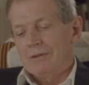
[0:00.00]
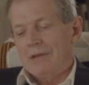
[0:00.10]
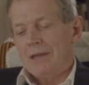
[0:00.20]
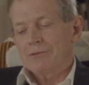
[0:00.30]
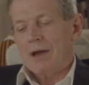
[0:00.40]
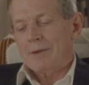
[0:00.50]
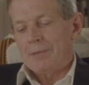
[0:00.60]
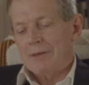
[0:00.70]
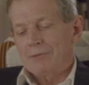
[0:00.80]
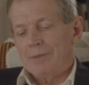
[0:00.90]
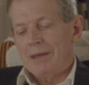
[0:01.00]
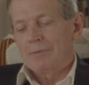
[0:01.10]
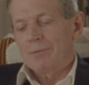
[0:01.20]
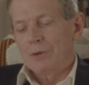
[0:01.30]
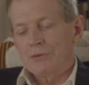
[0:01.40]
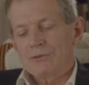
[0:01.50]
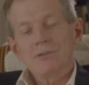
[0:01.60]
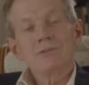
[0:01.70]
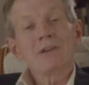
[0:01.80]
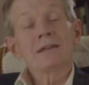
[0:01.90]
he struck me as being a modest
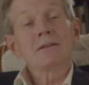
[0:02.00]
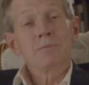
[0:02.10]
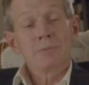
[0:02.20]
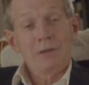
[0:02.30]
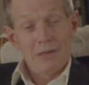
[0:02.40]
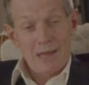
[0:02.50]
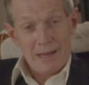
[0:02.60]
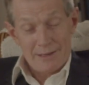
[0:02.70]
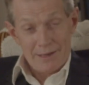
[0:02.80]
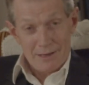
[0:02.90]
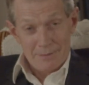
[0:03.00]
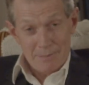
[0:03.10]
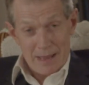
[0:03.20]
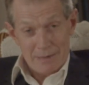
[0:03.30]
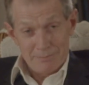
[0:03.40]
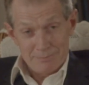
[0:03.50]
and gentlemanlike young man.